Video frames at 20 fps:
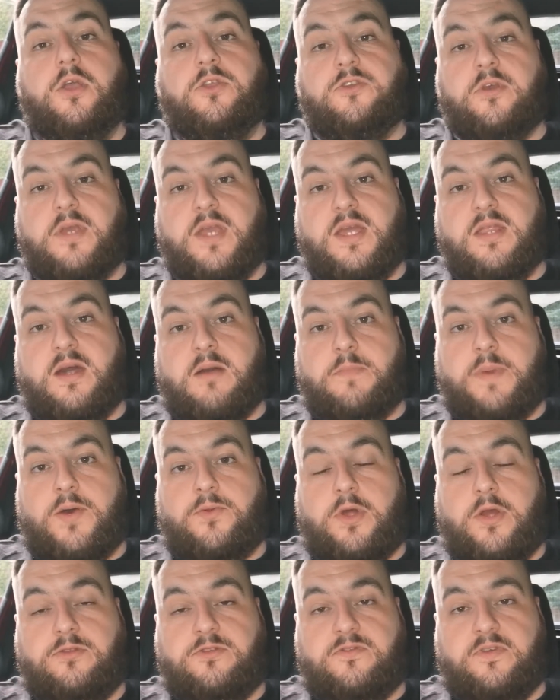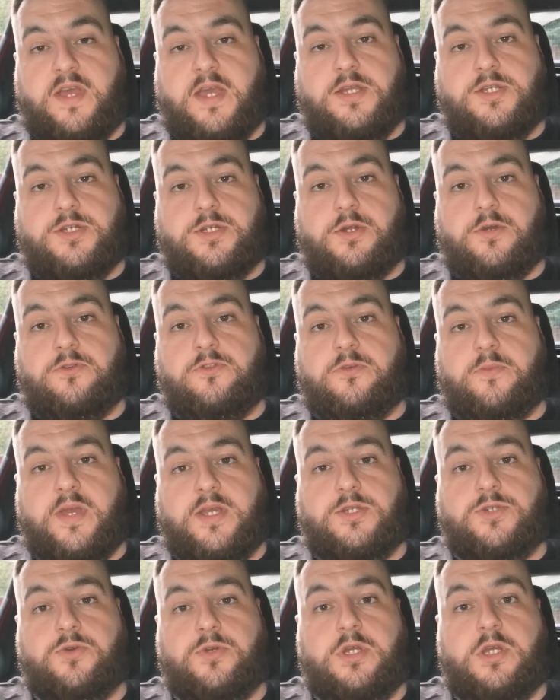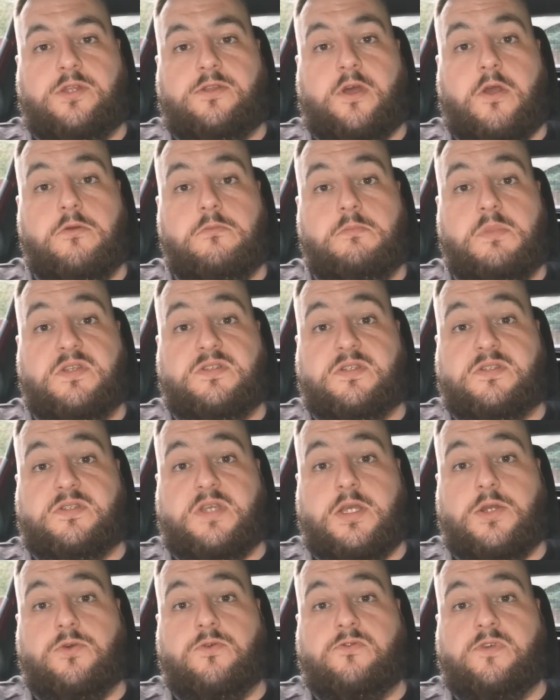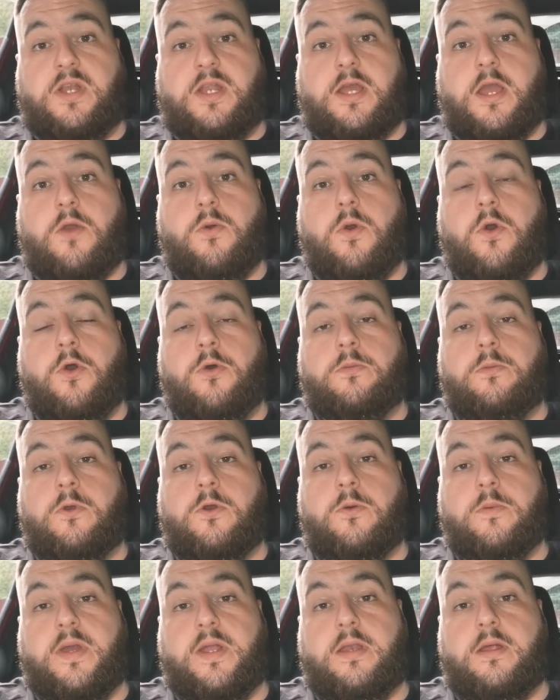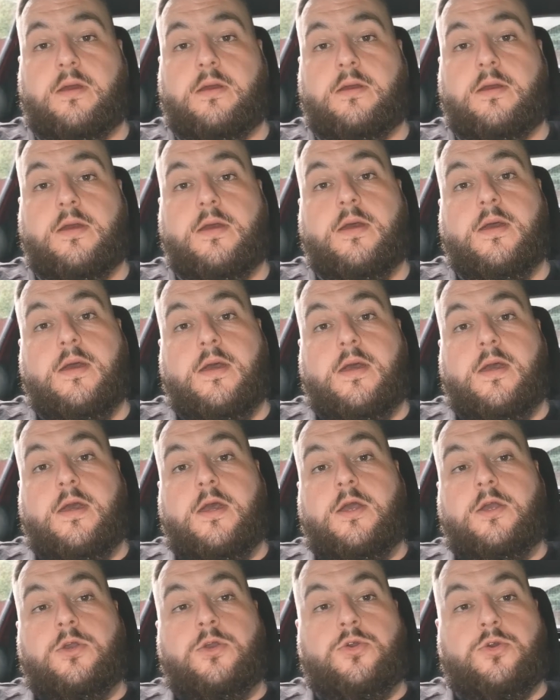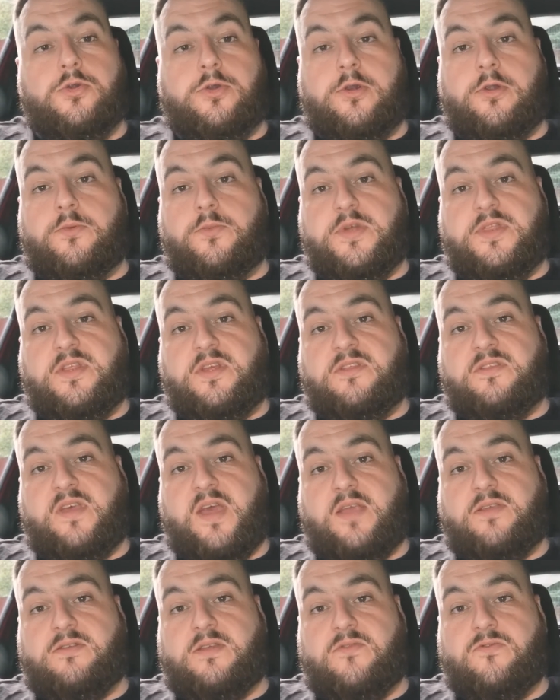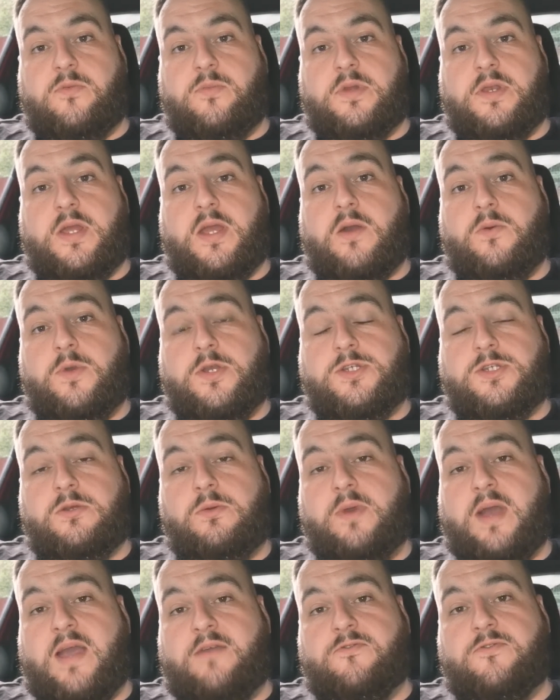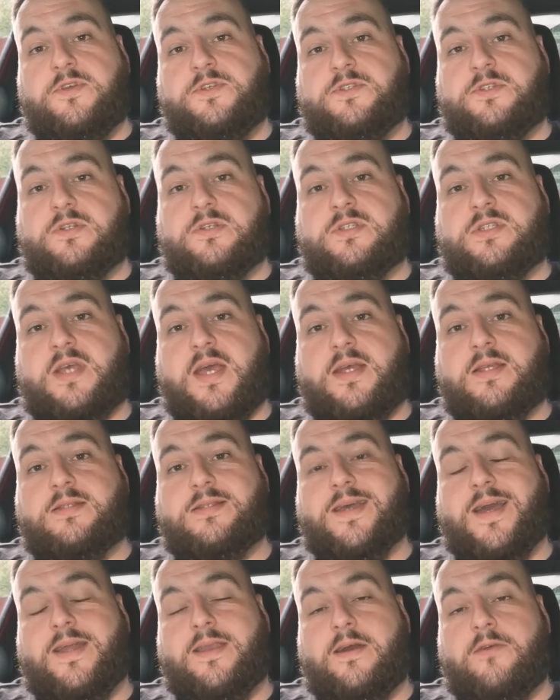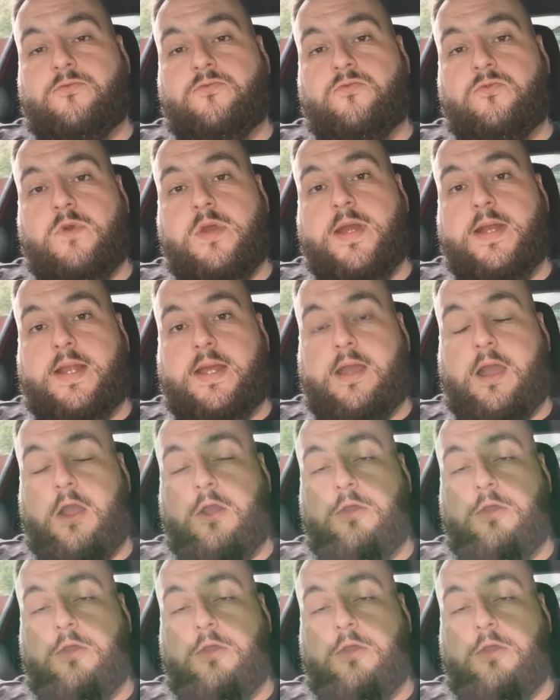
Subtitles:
So keep that bell notification on to make sure you don't miss a single video upcoming. Good luck with your test, everybody. I wish you every success and I really